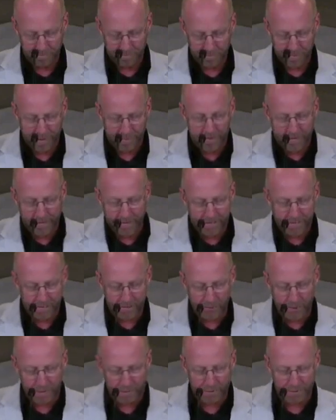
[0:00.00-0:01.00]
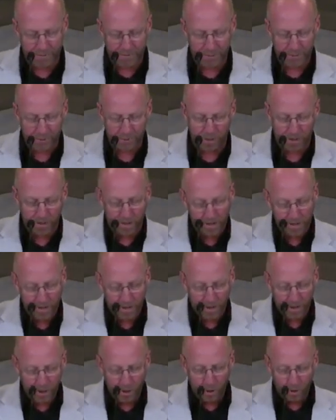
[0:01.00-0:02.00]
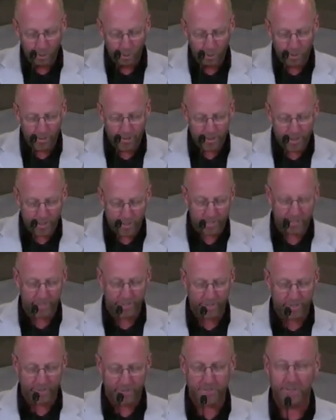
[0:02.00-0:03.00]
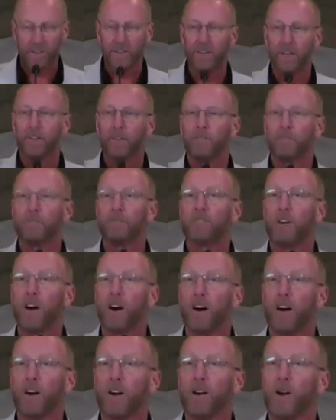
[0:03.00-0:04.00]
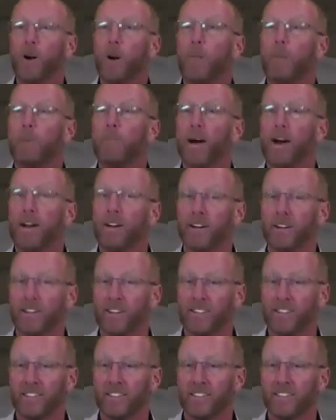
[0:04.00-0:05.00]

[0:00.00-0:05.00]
And then he describes it this way, which is far better.